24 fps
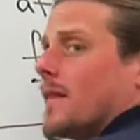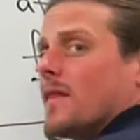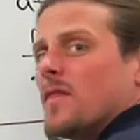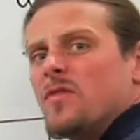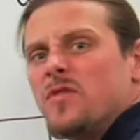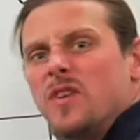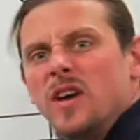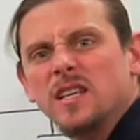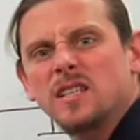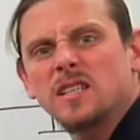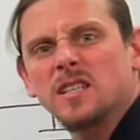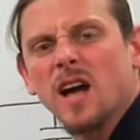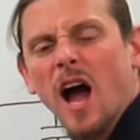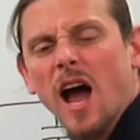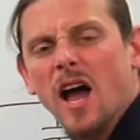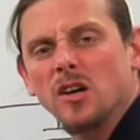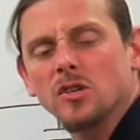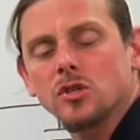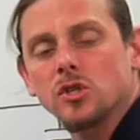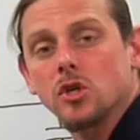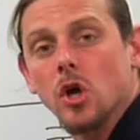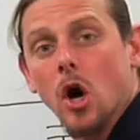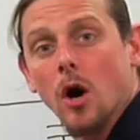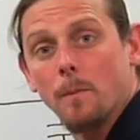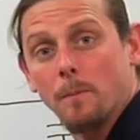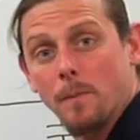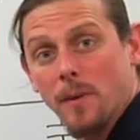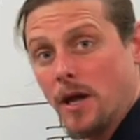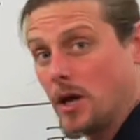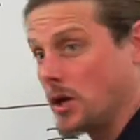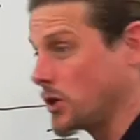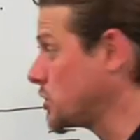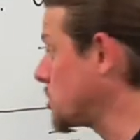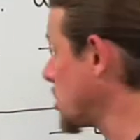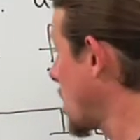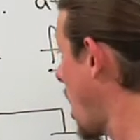this guy will start
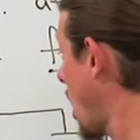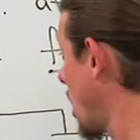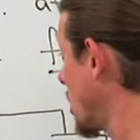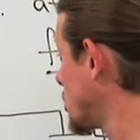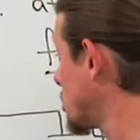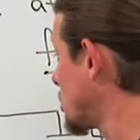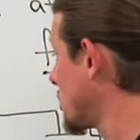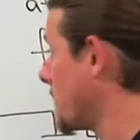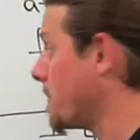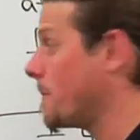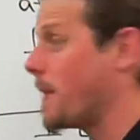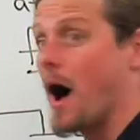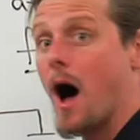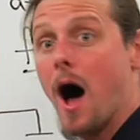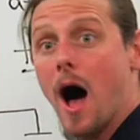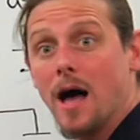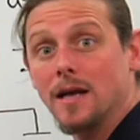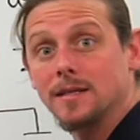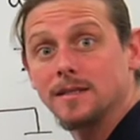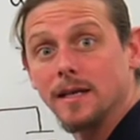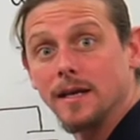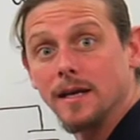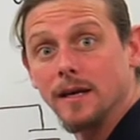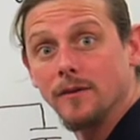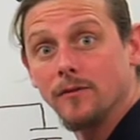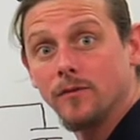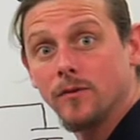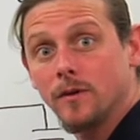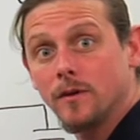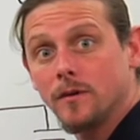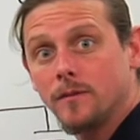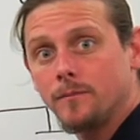being charged positive,